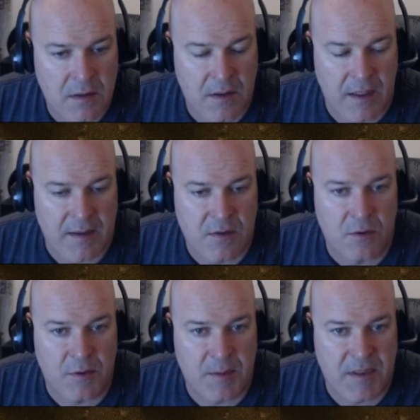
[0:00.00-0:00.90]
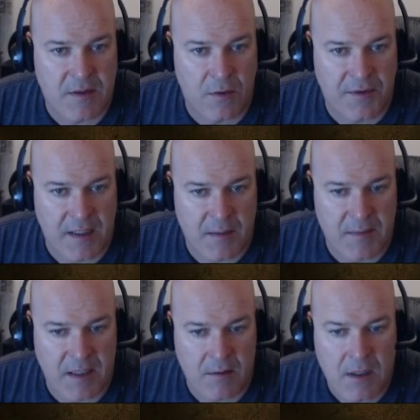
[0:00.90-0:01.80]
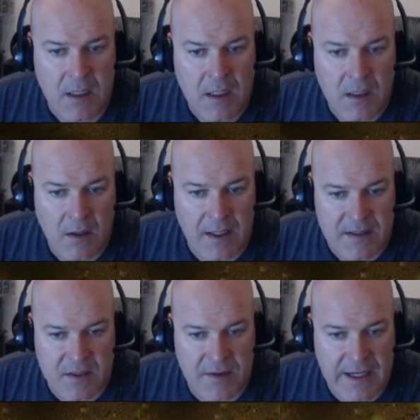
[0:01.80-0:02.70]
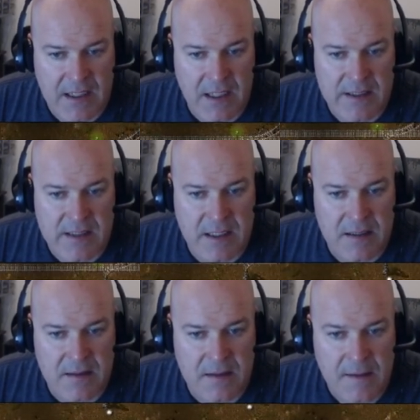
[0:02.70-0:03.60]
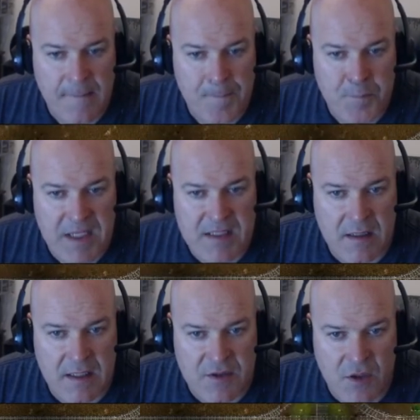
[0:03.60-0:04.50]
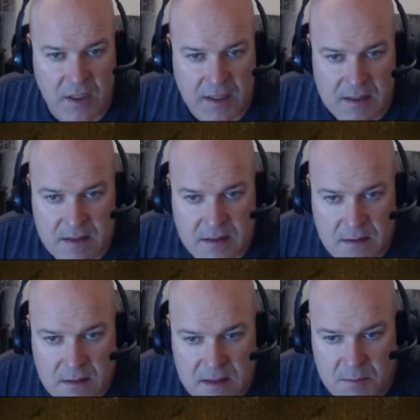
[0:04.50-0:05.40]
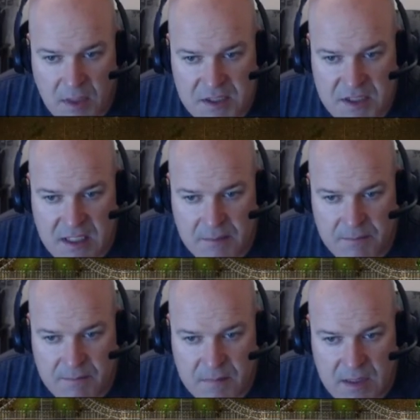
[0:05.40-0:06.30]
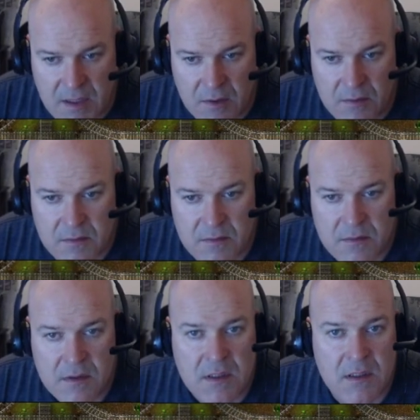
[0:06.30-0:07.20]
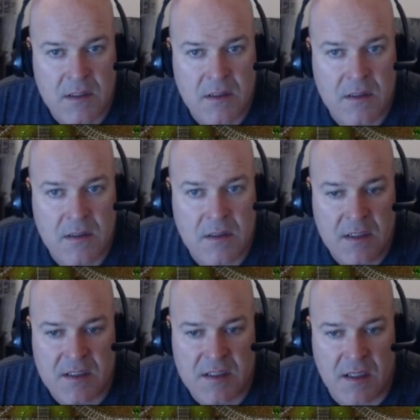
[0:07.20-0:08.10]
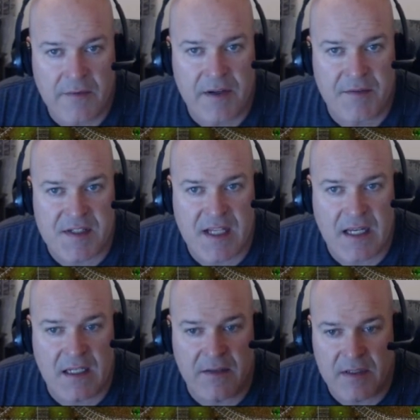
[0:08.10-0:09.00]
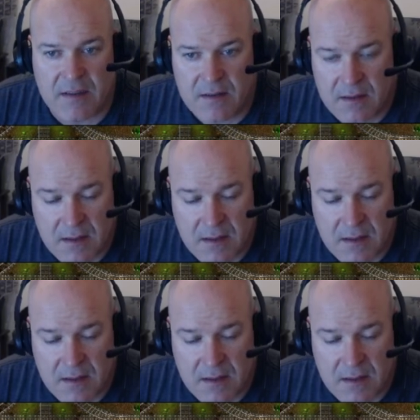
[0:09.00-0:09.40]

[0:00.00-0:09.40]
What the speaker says: Alright, cool. We can pick the whole thing up now. Alright, so that guy is getting basic electronics as much as he can, you know. He's just loving every second of it.